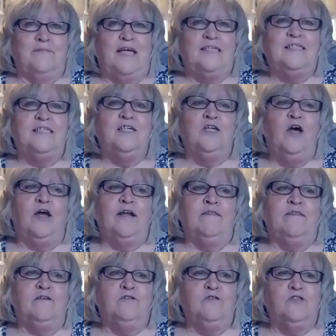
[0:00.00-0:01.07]
I did a lot of
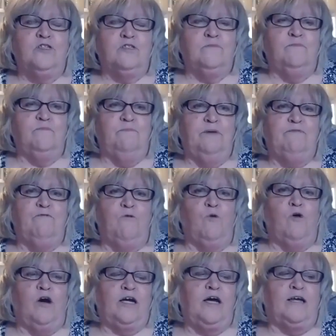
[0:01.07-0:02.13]
those
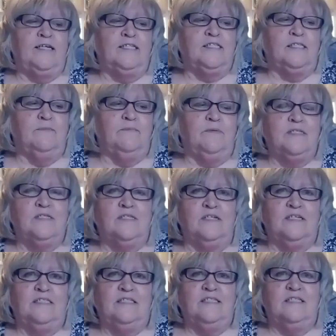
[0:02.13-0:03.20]
before I got into the
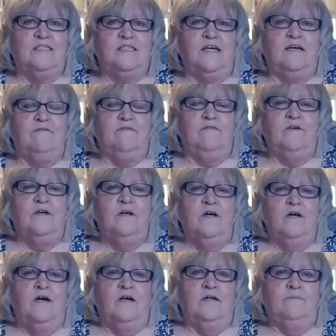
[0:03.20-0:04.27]
penciling and stuff,
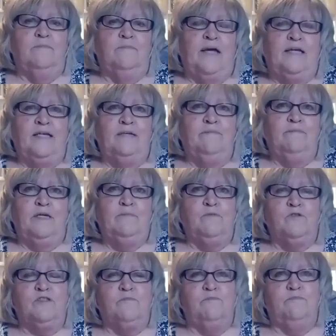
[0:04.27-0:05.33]
painting
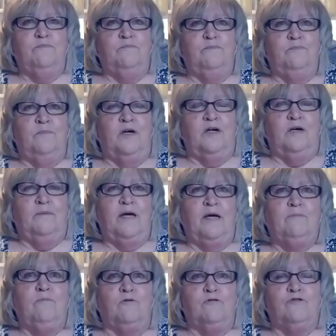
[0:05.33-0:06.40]
people's
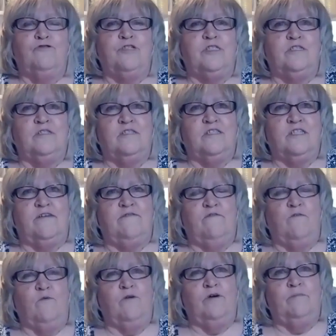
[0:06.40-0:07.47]
pet portraits and stuff
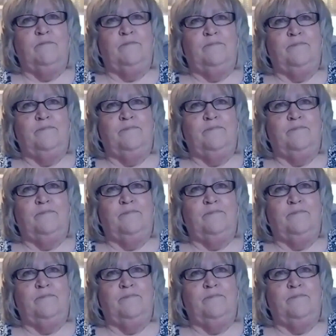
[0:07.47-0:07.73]
for them.